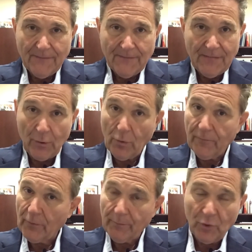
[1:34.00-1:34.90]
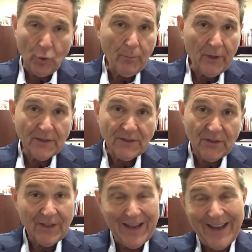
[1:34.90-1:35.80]
They go from 2 months
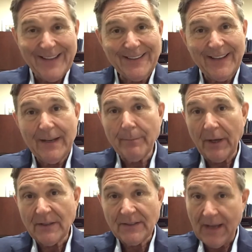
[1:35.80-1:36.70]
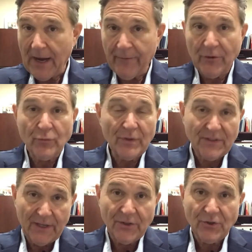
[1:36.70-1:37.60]
to 18 months. The average
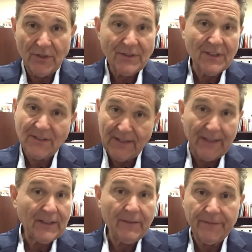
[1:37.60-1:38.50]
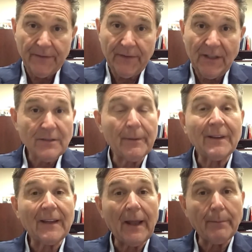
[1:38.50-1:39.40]
recession since 1950 has been
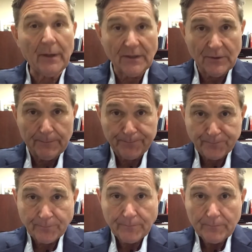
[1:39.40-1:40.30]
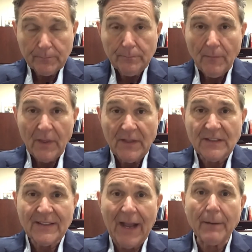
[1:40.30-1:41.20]
10 months. The
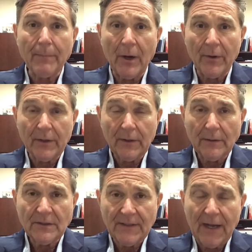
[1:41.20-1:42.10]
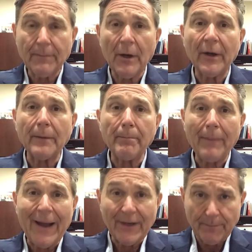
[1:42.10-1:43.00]
stock market
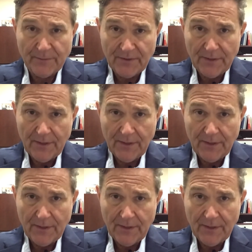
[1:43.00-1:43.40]
bottoms